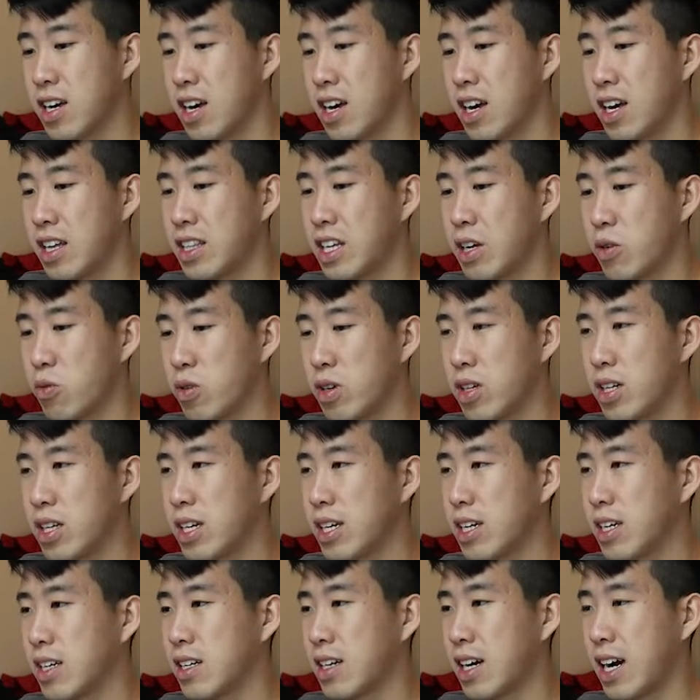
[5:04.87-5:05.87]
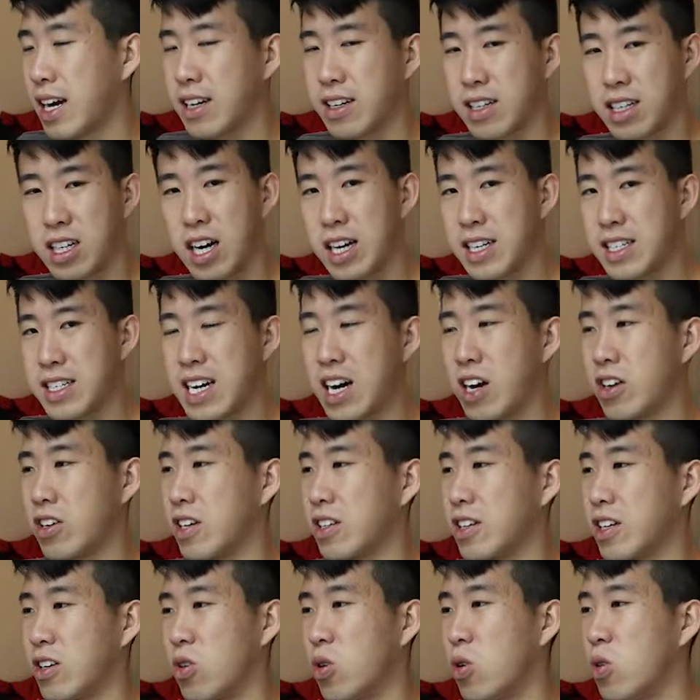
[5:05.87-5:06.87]
they really kind of cut down
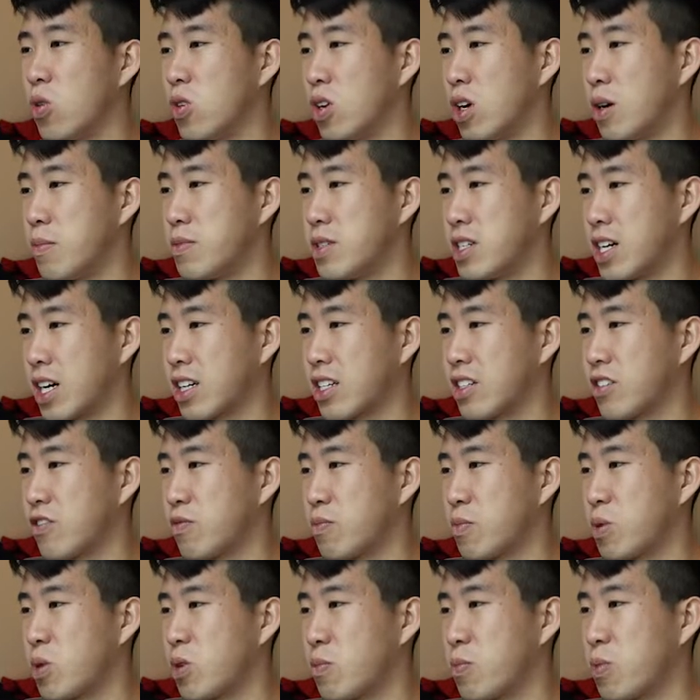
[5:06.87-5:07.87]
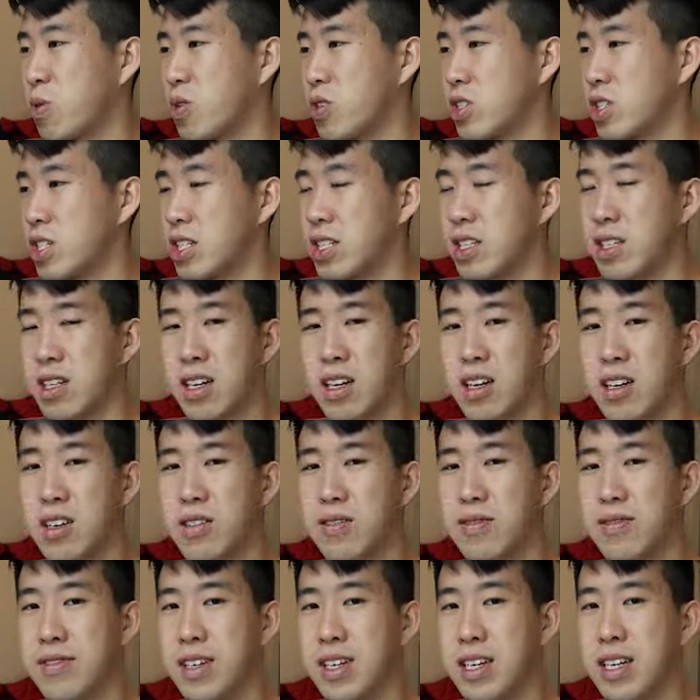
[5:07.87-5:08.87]
on the whole objective per portion
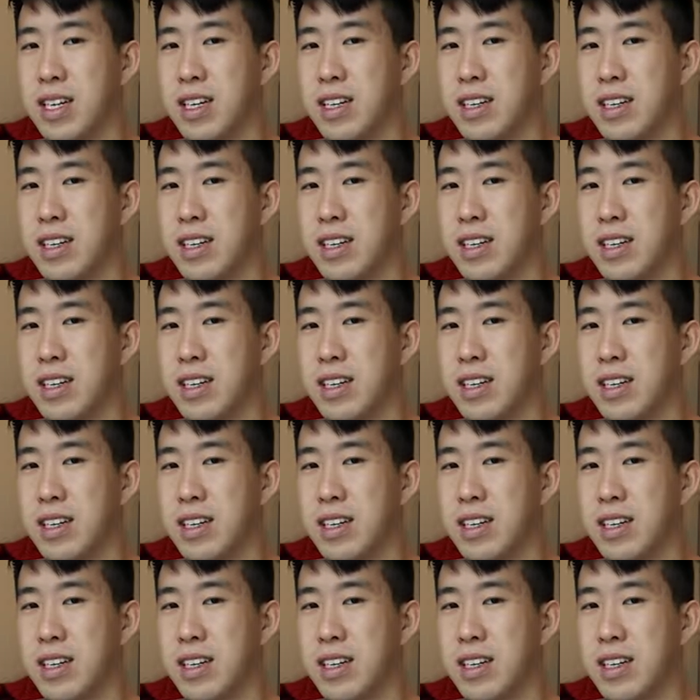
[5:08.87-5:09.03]
of uh,